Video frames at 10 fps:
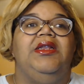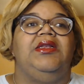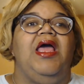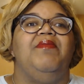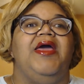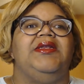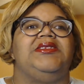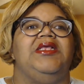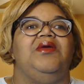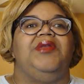They made it
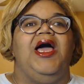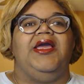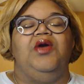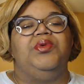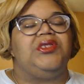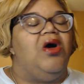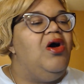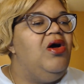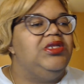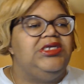seem like it was
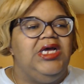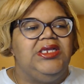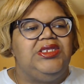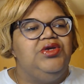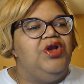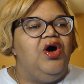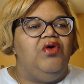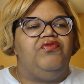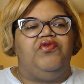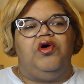all just, you
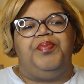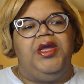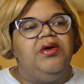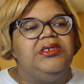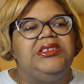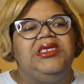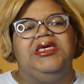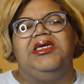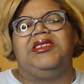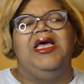know, for
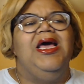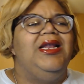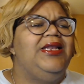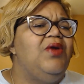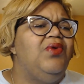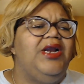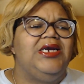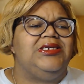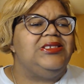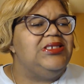appearances, that they weren't
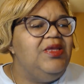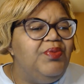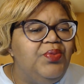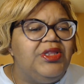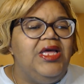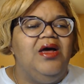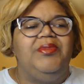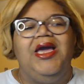actually sleeping with him.